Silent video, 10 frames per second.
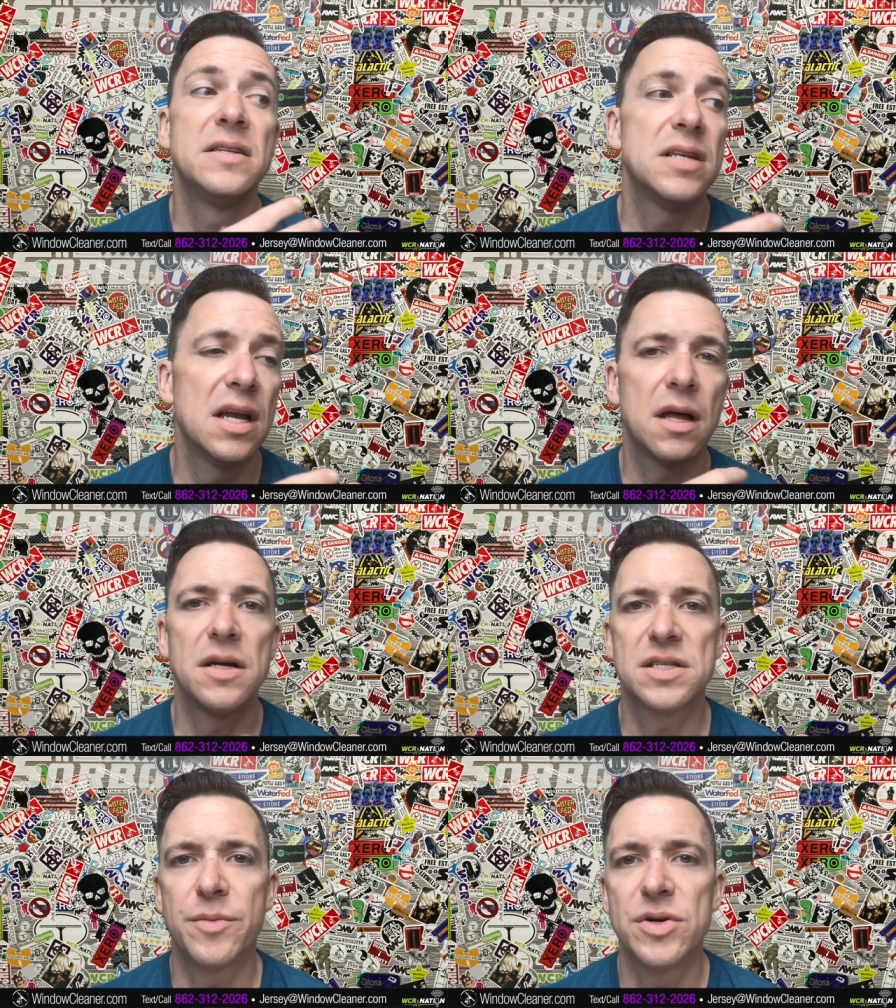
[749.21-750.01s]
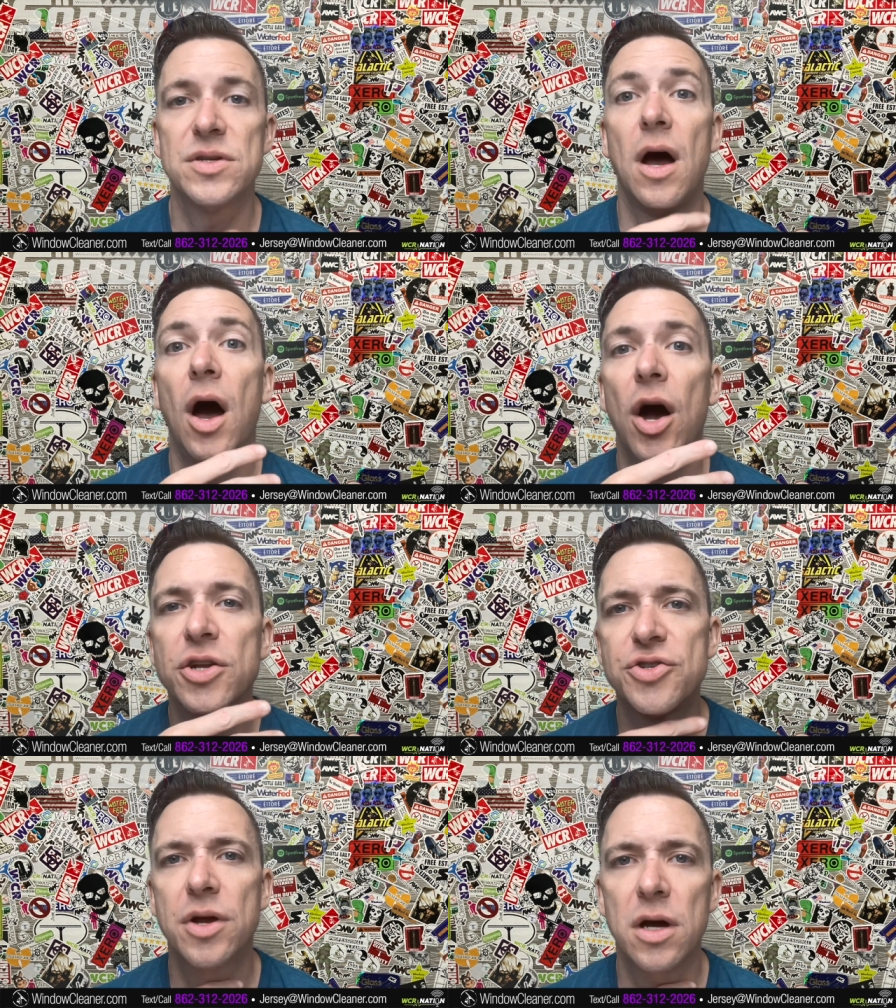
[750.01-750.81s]
10 customers,
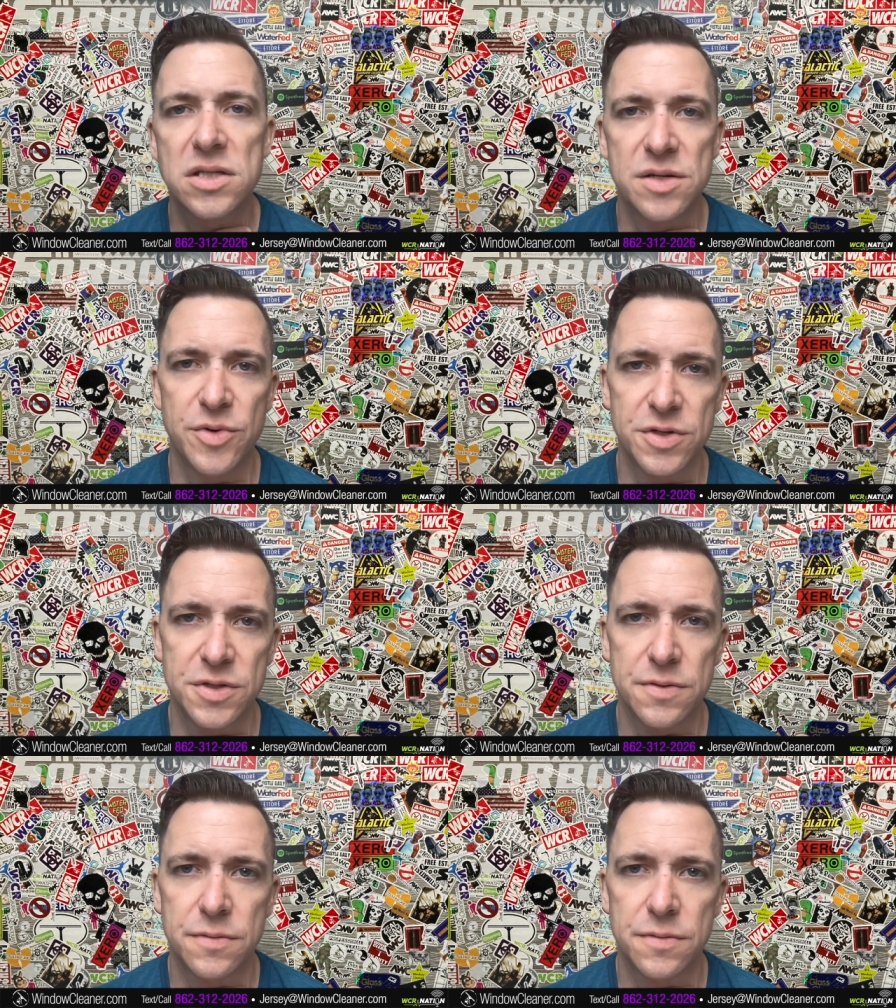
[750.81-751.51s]
100 customers.